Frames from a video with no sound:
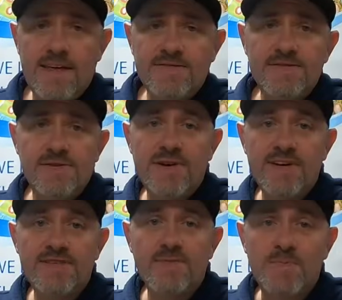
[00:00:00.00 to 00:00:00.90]
Thanks for
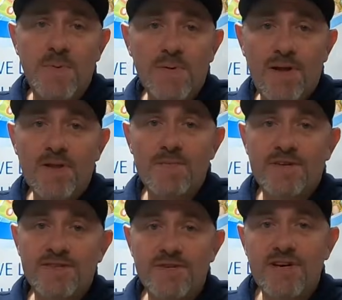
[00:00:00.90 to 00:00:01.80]
joining us with Pool
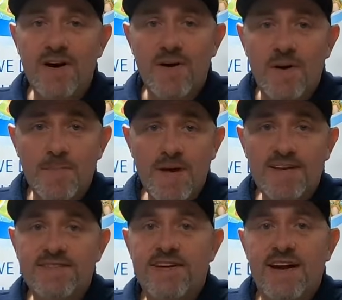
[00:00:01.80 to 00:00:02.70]
Elementary on our
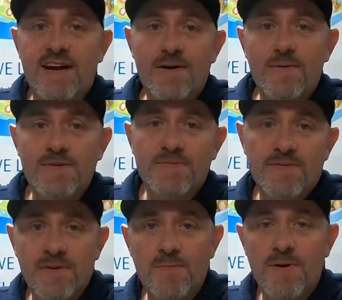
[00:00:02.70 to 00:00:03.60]
Pentair
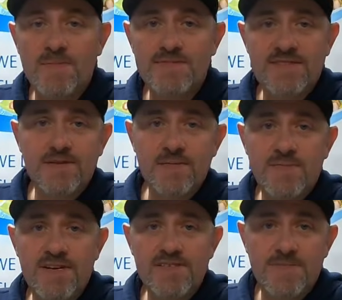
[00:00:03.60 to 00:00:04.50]
Whisperflo pump seal
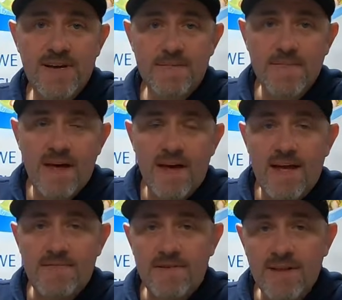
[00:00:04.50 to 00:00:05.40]
replacement.
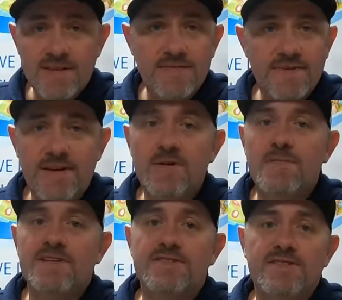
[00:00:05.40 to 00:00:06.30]
If you liked the video,
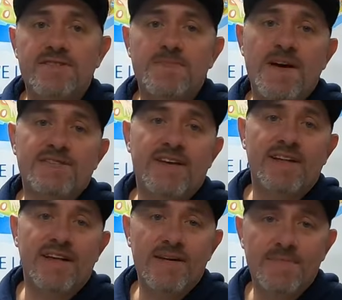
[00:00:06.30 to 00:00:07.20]
make sure you smash
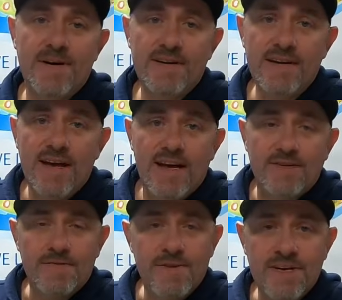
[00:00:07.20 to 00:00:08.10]
that like button.
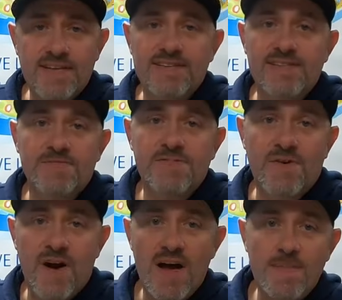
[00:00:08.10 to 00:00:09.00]
Don't forget to
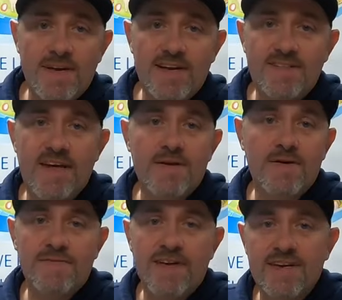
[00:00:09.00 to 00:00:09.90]
subscribe and hit that
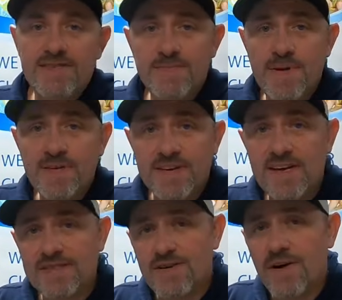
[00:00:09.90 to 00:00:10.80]
notification bell to
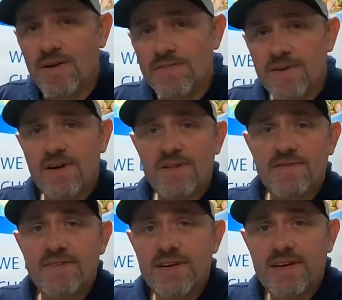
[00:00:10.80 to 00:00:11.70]
catch all of our other
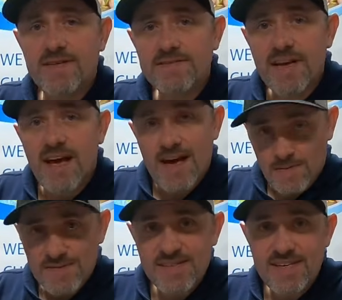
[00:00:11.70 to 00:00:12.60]
videos, and
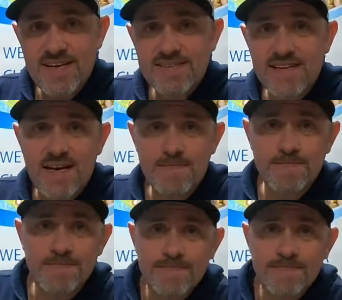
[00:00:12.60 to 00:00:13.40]
we'll see you next time.